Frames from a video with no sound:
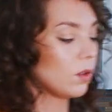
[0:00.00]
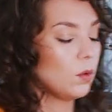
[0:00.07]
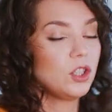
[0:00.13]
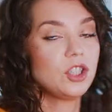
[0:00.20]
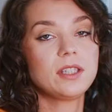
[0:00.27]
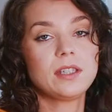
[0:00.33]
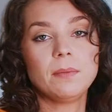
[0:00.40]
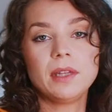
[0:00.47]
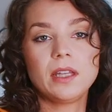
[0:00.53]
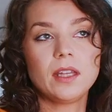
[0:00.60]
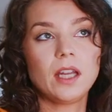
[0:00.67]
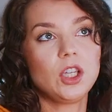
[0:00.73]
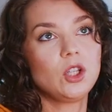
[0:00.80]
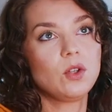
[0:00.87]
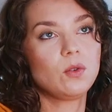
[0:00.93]
which is something
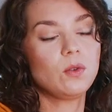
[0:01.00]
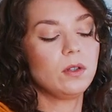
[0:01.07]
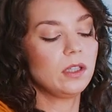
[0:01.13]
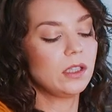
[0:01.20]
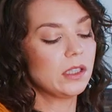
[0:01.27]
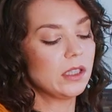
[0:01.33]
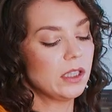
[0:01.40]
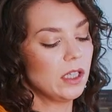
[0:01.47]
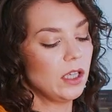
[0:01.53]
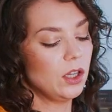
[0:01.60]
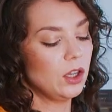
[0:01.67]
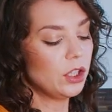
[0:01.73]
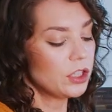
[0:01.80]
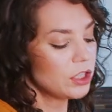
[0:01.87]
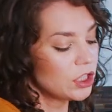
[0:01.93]
that you learn